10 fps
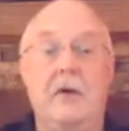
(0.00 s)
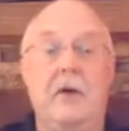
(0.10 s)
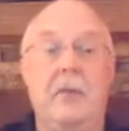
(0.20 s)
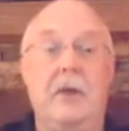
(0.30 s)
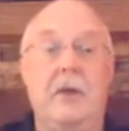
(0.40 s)

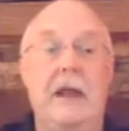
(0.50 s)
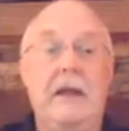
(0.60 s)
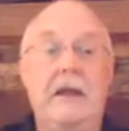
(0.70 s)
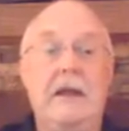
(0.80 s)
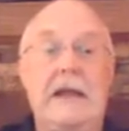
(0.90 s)

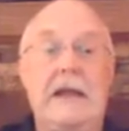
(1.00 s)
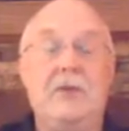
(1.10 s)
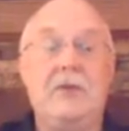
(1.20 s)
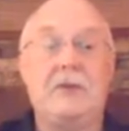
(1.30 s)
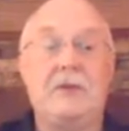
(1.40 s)
interpolate
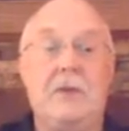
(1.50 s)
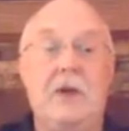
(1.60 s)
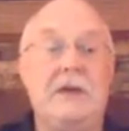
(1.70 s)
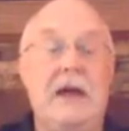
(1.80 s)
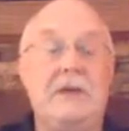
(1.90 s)
down to a
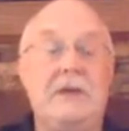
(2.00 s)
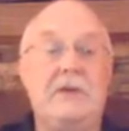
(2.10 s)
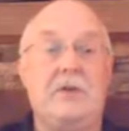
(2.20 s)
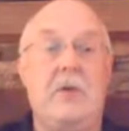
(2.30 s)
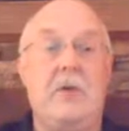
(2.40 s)
smaller size.
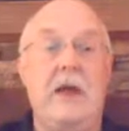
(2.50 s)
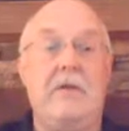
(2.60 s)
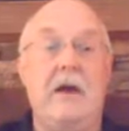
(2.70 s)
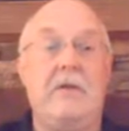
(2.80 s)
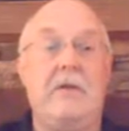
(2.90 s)
You just won't
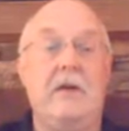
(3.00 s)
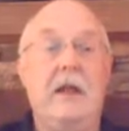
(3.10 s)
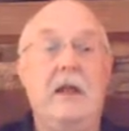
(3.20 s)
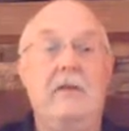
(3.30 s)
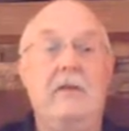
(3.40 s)
have covered.
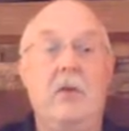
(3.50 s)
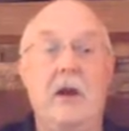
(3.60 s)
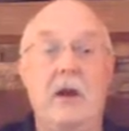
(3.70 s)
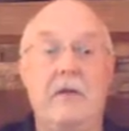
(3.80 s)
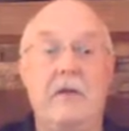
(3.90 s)
If you
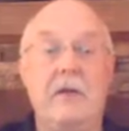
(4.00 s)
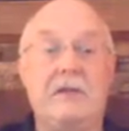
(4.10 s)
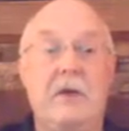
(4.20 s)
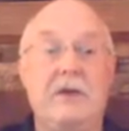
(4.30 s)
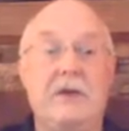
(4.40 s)
want to cover
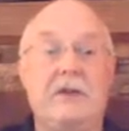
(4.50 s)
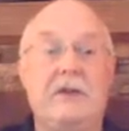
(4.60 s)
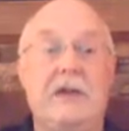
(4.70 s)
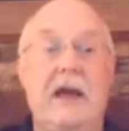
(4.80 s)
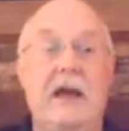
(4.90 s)
those small
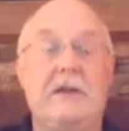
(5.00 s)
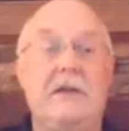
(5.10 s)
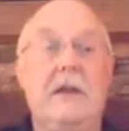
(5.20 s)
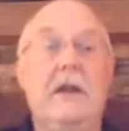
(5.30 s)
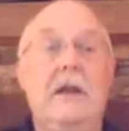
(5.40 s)
steel
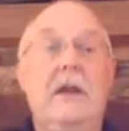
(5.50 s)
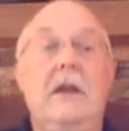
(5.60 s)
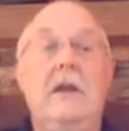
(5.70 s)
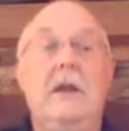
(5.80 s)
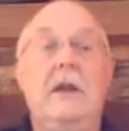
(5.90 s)
sizes,
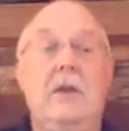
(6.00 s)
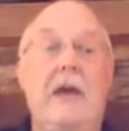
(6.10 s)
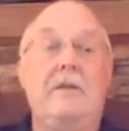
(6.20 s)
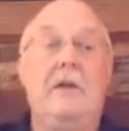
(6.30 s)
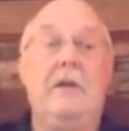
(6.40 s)
you
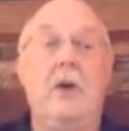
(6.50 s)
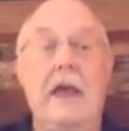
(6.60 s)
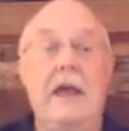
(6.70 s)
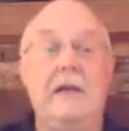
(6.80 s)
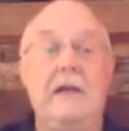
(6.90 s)
have to go
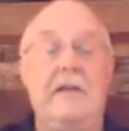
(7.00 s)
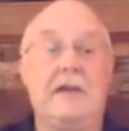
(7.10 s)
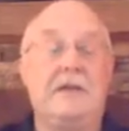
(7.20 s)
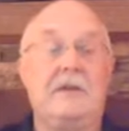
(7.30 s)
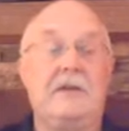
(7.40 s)
ahead and
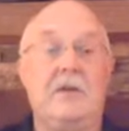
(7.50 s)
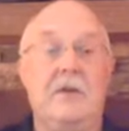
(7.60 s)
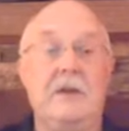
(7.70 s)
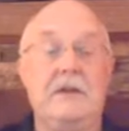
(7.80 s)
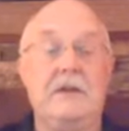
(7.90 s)
test. So
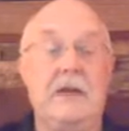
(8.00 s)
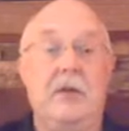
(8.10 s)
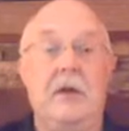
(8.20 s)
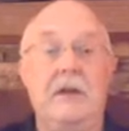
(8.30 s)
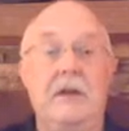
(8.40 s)
for
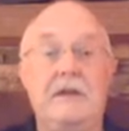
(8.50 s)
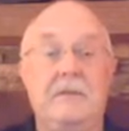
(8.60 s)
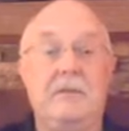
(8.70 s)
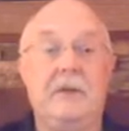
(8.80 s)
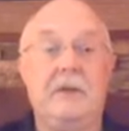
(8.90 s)
example, on this